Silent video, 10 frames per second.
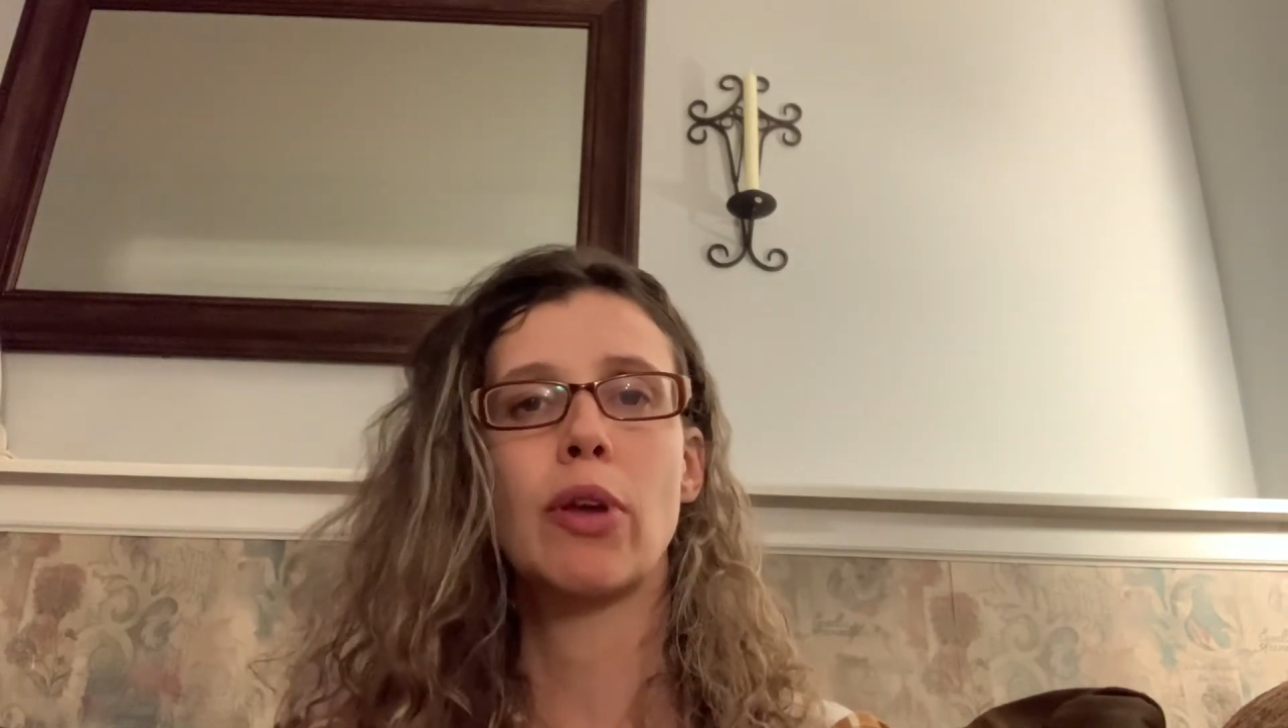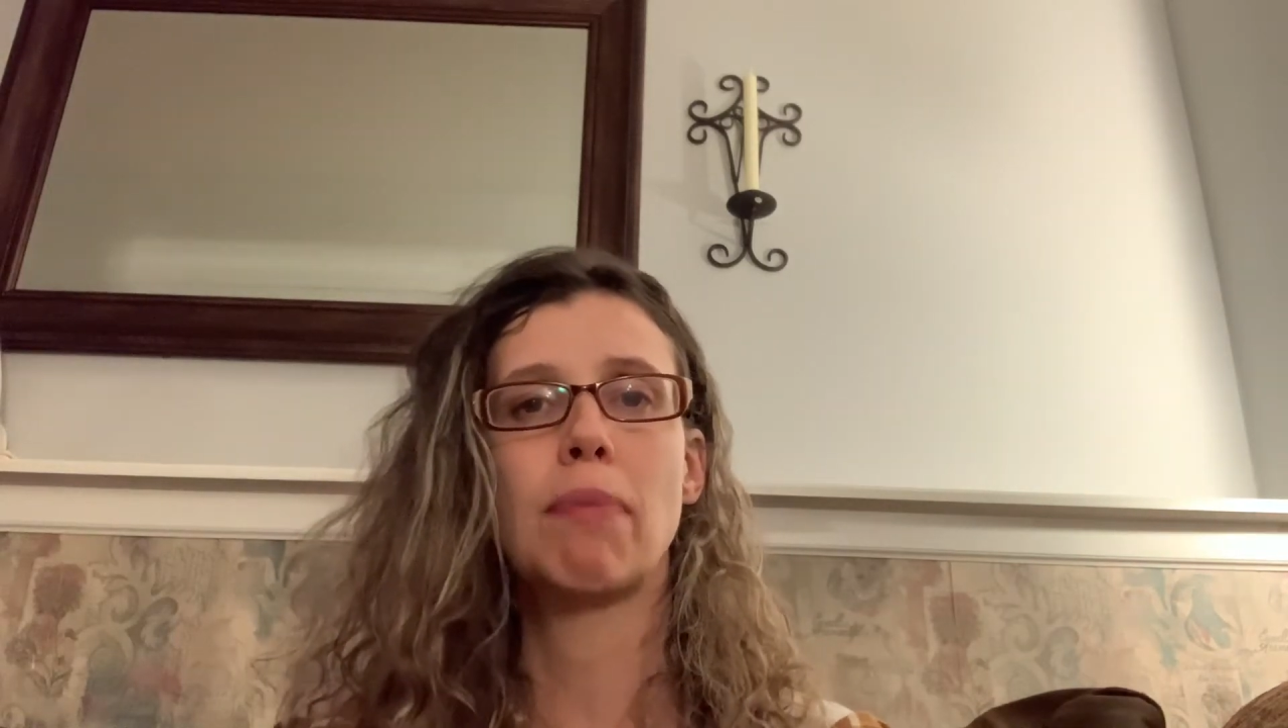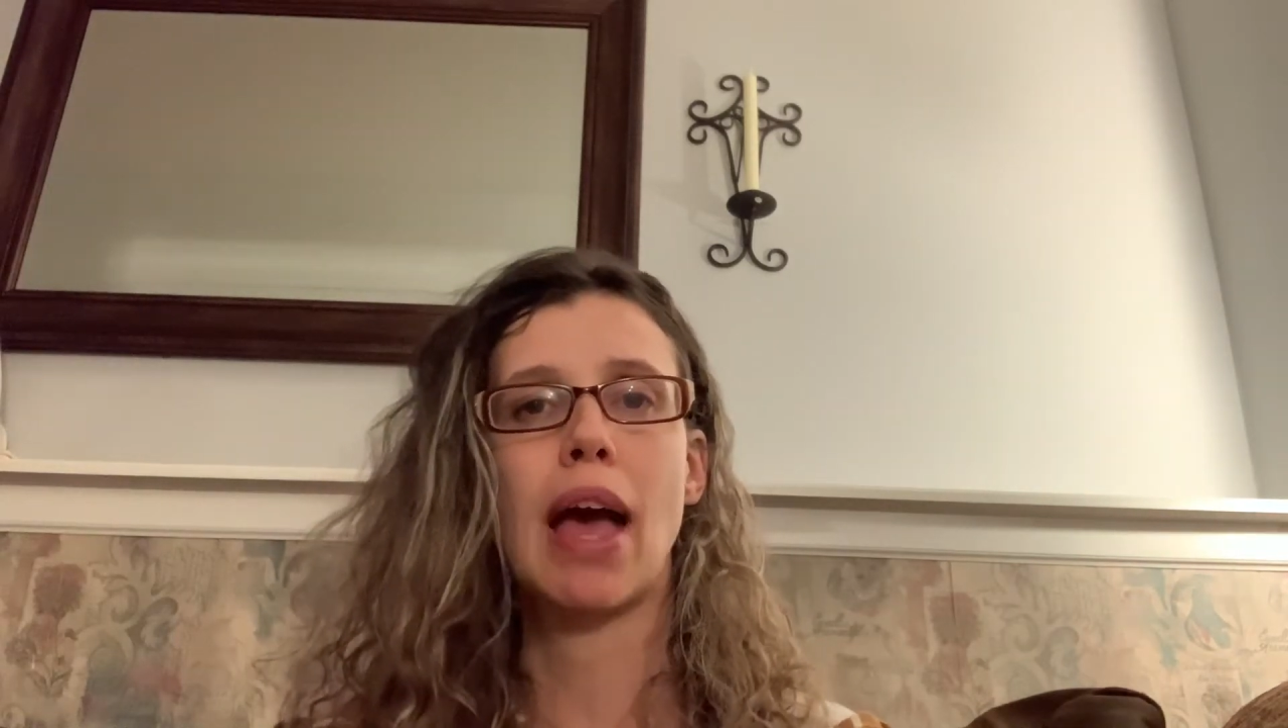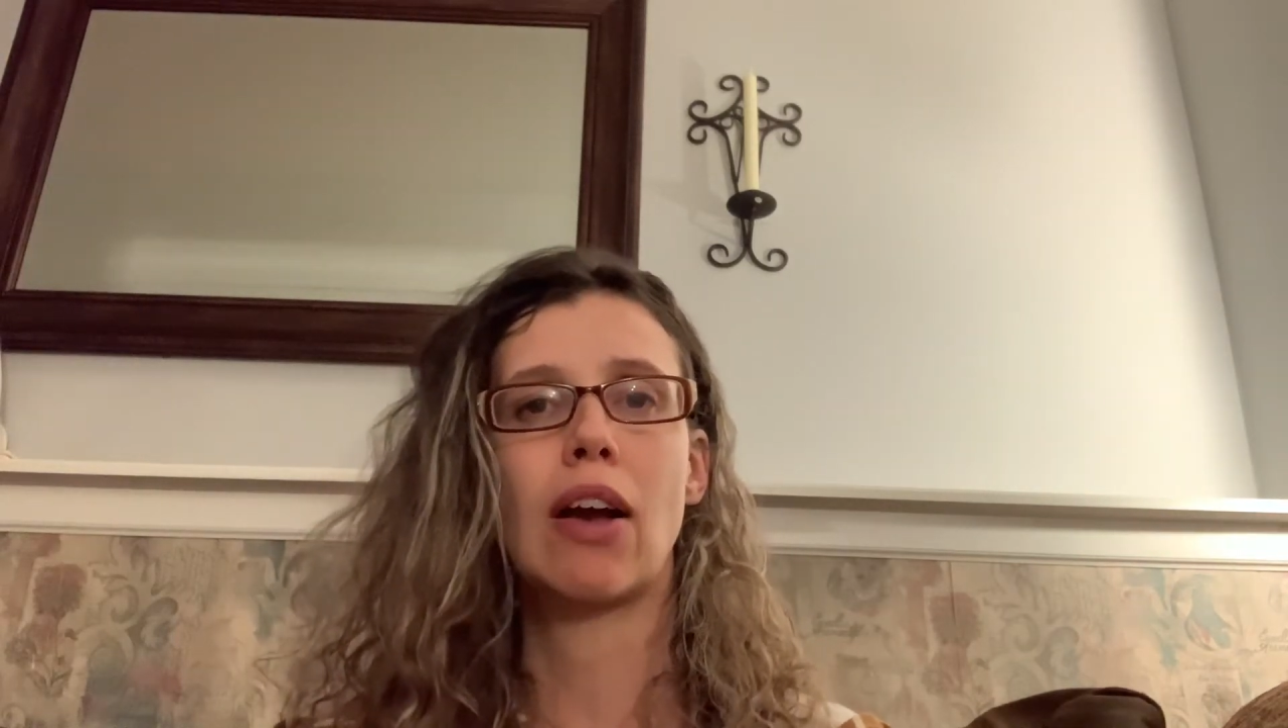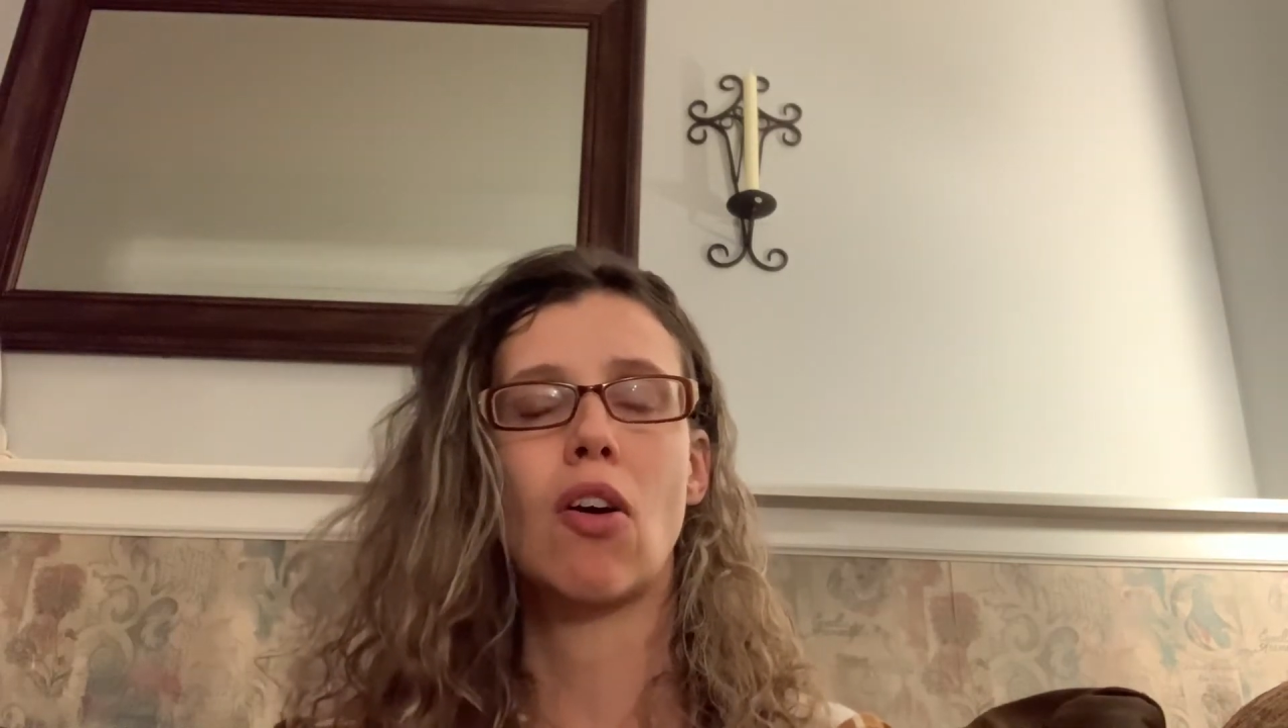
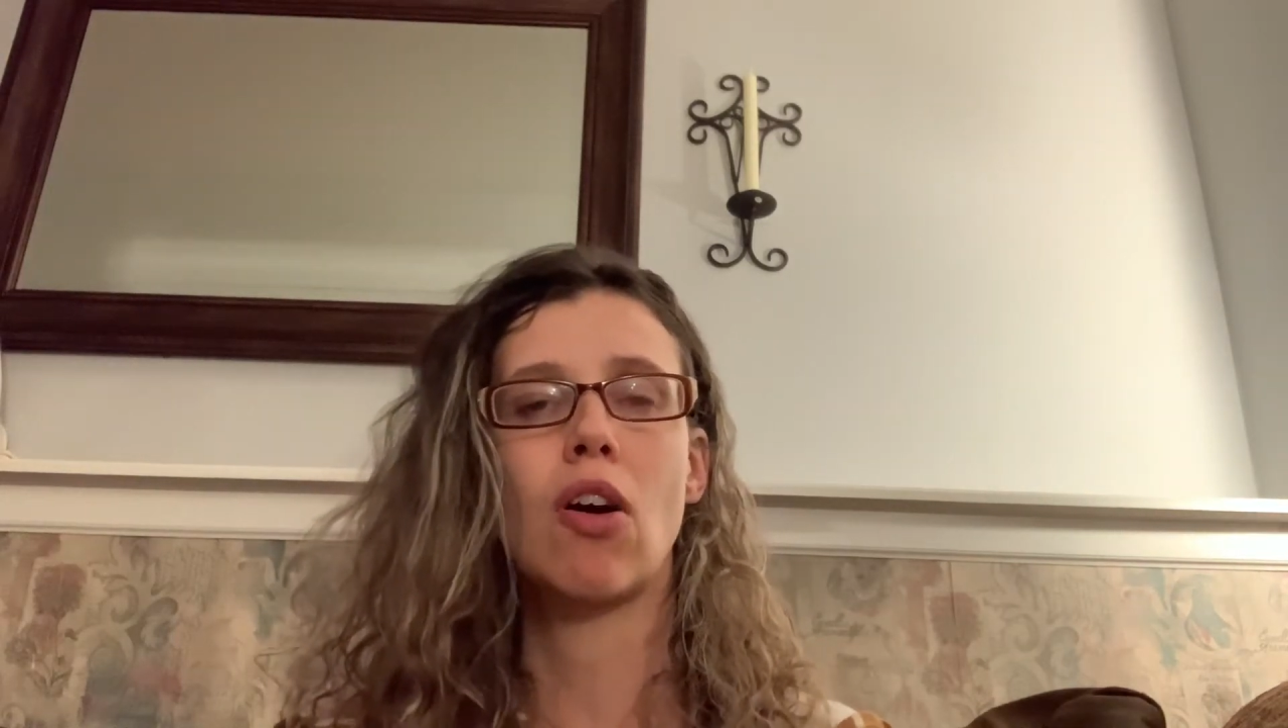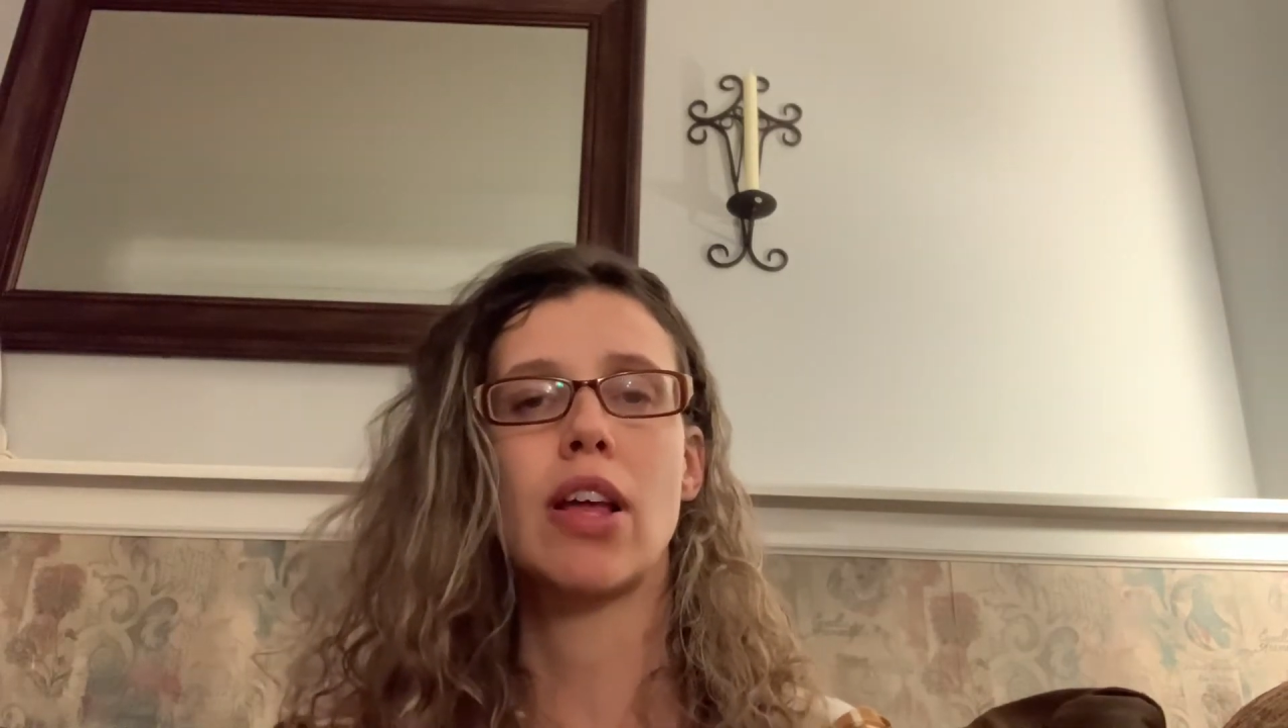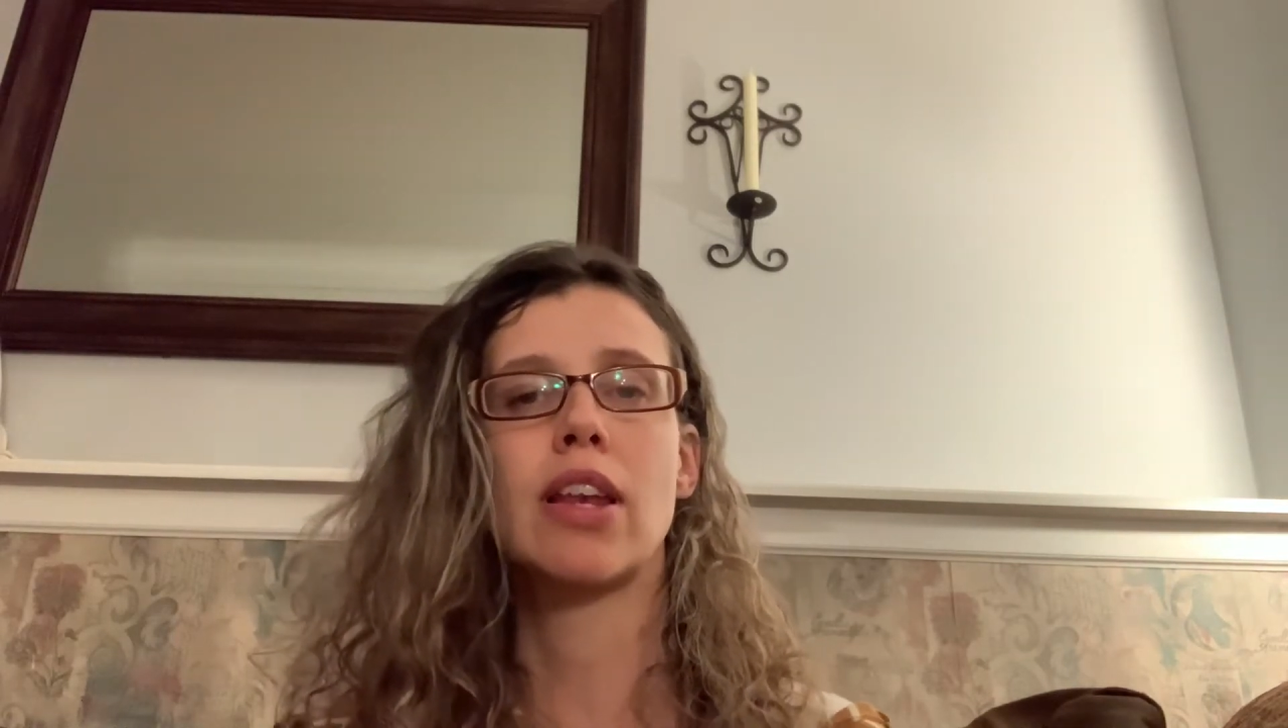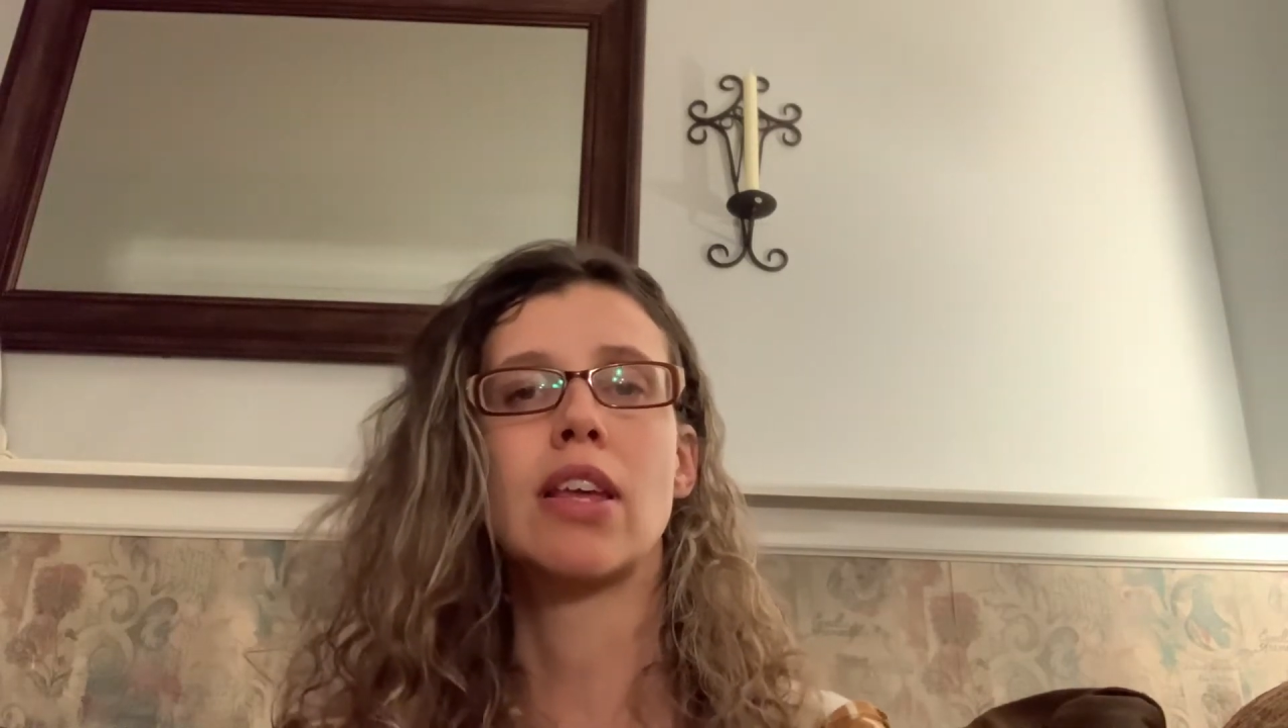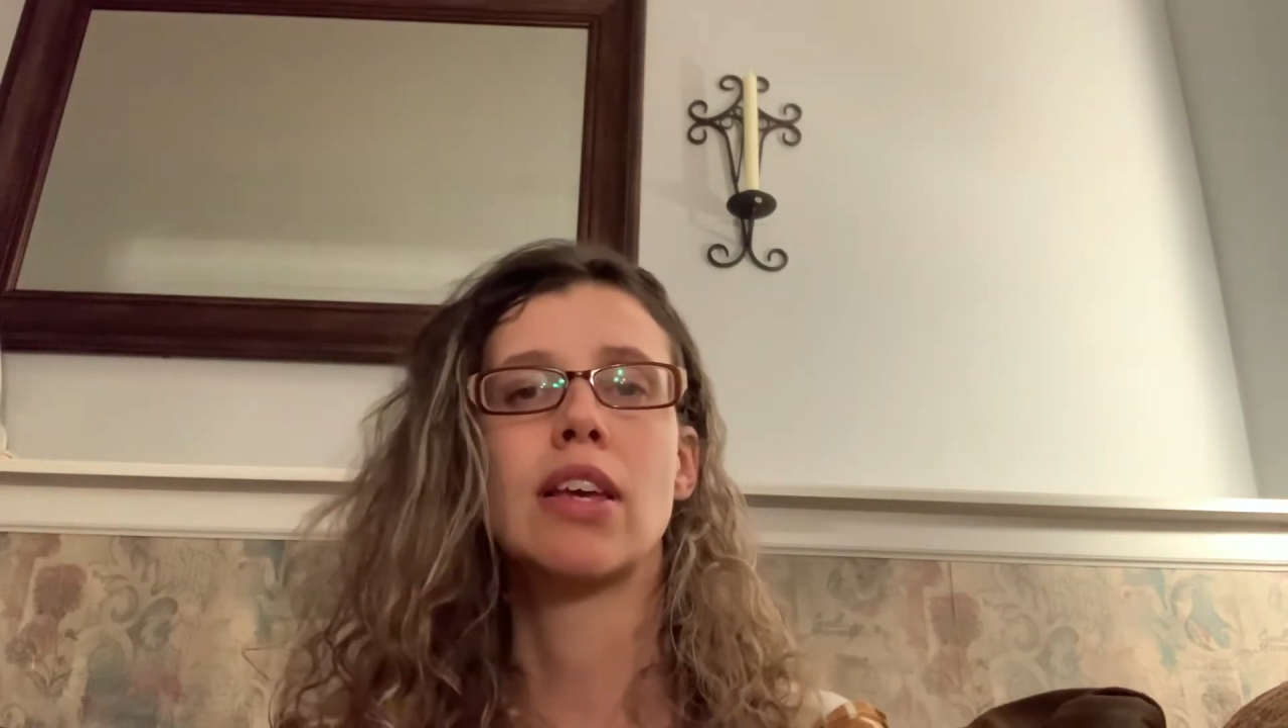back on